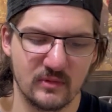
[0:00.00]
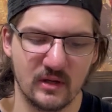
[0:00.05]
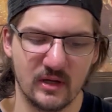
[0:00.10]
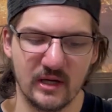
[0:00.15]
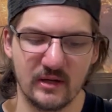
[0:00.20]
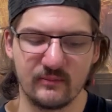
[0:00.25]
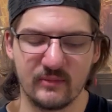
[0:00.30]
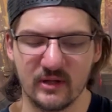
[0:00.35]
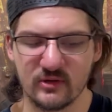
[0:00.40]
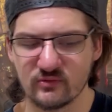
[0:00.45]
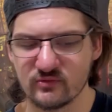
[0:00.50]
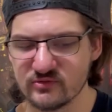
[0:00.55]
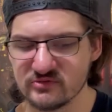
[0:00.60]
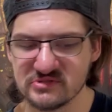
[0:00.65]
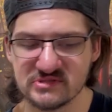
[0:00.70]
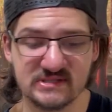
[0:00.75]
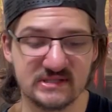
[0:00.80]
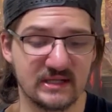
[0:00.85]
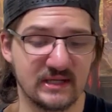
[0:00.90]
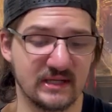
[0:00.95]
uh,
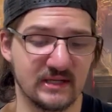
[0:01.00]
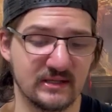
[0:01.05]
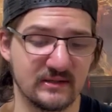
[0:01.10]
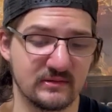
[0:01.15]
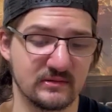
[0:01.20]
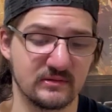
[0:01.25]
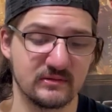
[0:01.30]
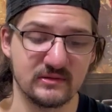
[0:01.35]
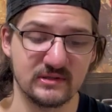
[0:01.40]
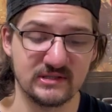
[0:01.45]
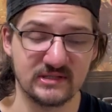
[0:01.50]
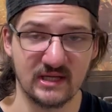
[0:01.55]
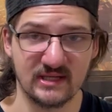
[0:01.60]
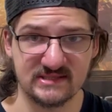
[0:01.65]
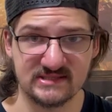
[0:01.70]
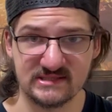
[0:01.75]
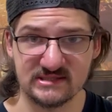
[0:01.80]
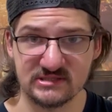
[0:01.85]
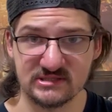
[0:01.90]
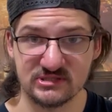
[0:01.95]
Belarus and the
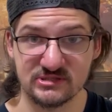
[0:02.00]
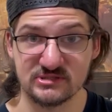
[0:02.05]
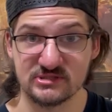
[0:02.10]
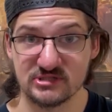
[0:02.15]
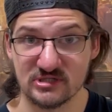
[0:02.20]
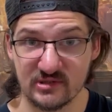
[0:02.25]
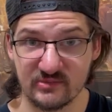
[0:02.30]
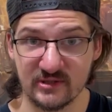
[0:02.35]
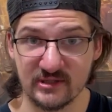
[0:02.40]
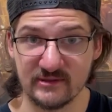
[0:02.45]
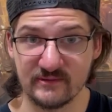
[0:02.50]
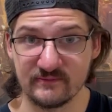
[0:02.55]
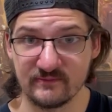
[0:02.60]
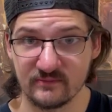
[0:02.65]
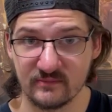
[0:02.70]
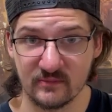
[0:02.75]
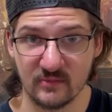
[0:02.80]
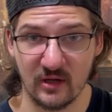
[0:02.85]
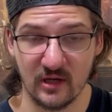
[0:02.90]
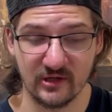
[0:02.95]
Nazi German
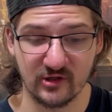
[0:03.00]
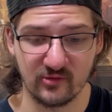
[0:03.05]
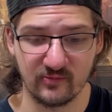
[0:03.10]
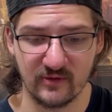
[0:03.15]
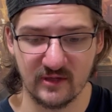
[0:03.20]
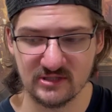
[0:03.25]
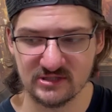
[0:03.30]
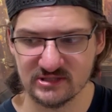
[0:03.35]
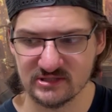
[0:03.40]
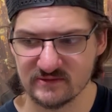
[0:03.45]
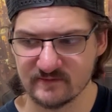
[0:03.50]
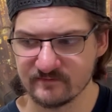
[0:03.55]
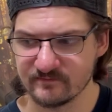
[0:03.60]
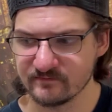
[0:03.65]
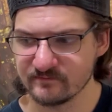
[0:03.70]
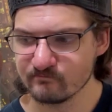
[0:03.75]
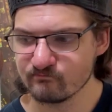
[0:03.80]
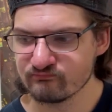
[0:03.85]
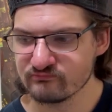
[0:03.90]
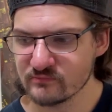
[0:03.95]
occupation.
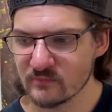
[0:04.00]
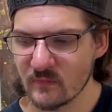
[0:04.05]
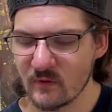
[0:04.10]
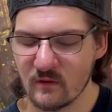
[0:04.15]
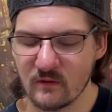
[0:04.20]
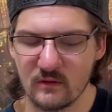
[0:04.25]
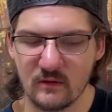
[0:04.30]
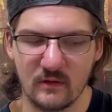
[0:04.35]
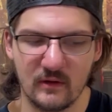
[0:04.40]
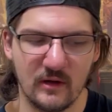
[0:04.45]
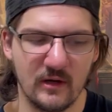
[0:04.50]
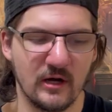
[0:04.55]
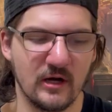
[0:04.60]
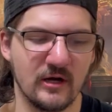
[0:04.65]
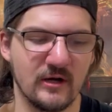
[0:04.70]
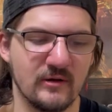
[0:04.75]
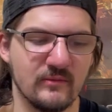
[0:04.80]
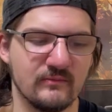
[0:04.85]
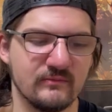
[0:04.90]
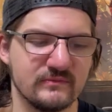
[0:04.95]

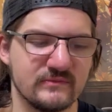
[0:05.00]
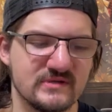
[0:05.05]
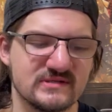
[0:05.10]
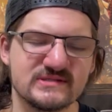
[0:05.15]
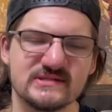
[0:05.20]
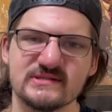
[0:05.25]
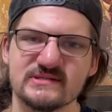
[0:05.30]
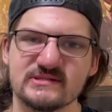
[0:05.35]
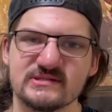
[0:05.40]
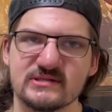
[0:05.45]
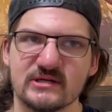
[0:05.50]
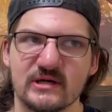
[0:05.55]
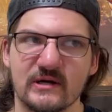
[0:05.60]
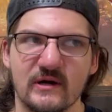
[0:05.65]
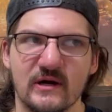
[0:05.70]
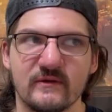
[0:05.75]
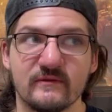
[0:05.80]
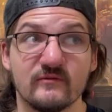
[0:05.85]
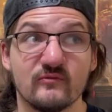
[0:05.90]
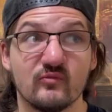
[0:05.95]
Um, this is
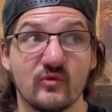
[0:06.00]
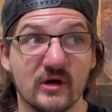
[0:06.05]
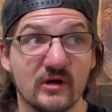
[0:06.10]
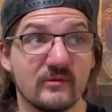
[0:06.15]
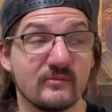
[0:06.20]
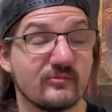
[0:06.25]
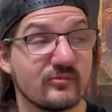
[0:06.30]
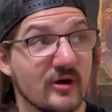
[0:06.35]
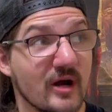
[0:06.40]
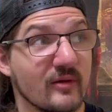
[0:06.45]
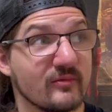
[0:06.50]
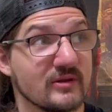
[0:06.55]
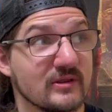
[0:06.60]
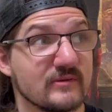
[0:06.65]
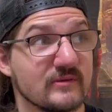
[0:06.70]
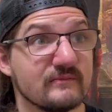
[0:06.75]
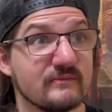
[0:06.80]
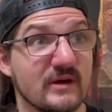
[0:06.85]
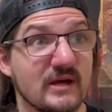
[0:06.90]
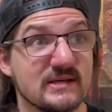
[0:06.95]
one of probably
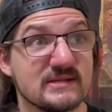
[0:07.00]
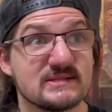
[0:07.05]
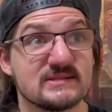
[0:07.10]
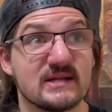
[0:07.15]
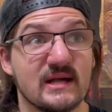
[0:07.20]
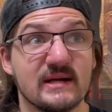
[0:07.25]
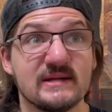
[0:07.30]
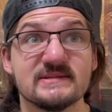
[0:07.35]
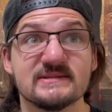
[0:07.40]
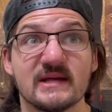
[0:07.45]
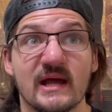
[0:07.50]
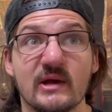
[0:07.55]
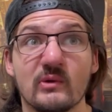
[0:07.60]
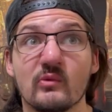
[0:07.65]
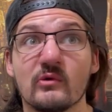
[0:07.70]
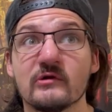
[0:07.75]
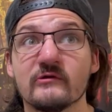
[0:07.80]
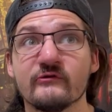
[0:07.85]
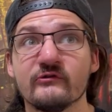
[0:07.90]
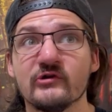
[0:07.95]
the best
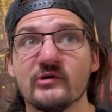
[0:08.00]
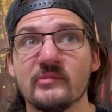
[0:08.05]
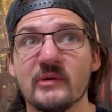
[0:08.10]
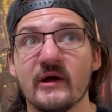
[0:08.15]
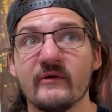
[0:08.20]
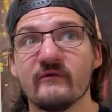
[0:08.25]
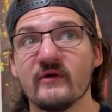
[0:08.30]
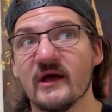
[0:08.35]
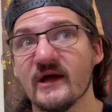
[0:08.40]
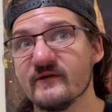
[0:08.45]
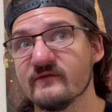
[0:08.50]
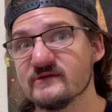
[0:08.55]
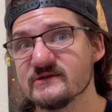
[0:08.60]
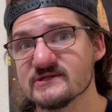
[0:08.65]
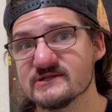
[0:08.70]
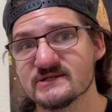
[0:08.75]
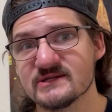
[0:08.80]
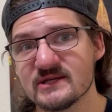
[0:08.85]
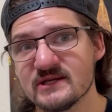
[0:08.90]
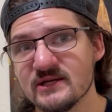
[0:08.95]
anti-war film I've ever
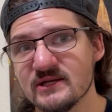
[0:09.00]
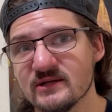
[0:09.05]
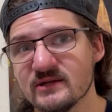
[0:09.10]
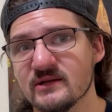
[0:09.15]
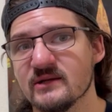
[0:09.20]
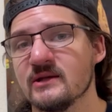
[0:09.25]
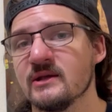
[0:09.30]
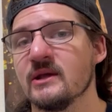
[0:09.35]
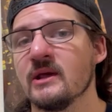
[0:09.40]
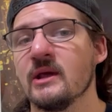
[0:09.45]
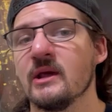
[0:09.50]
seen.